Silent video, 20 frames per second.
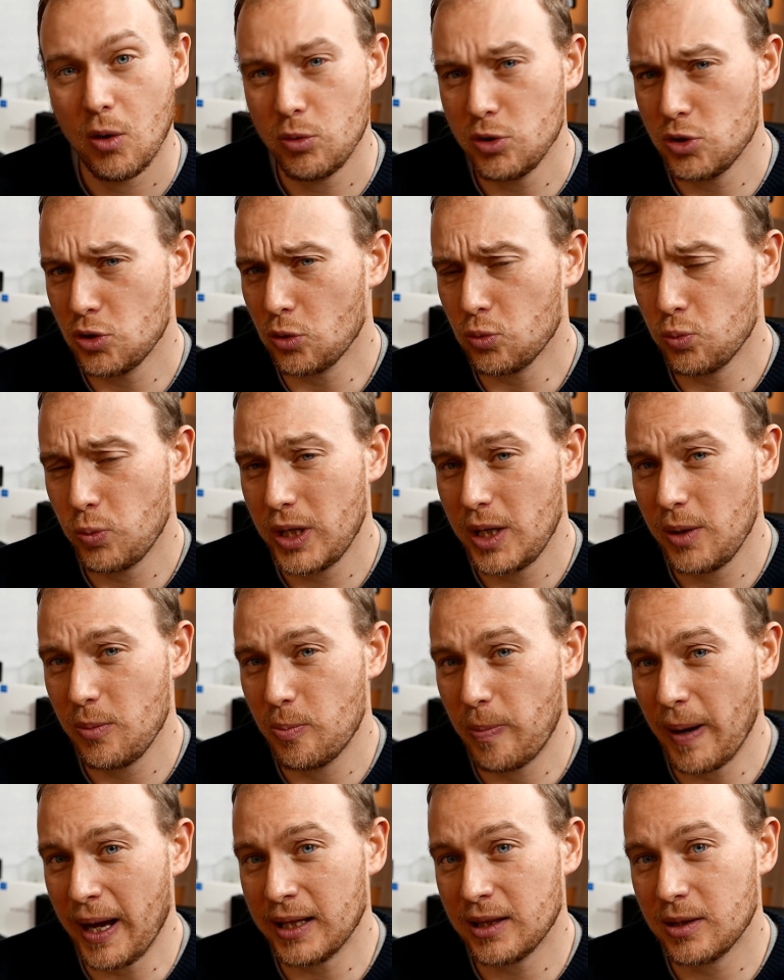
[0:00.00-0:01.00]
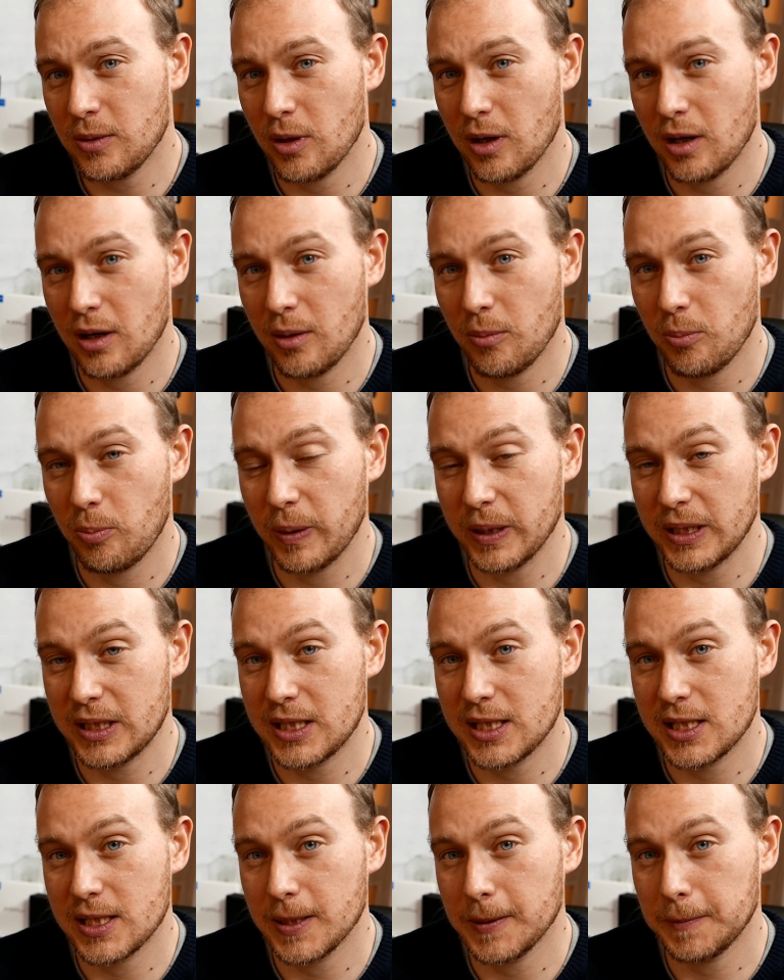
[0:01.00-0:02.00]
It's not really bad, uh,
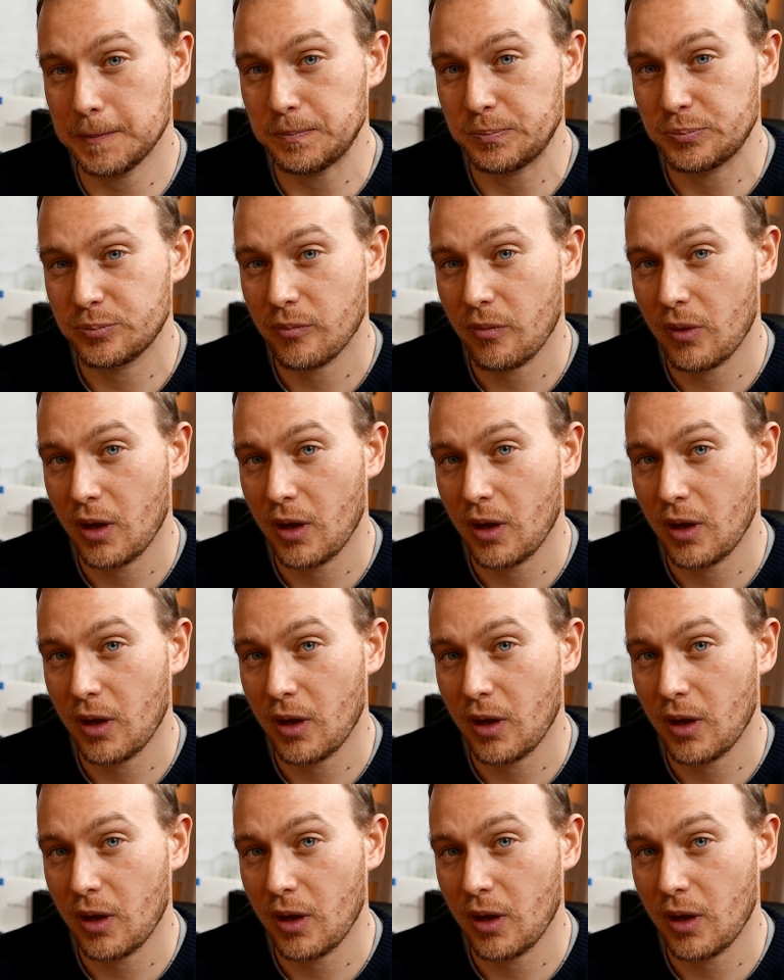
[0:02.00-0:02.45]
but um,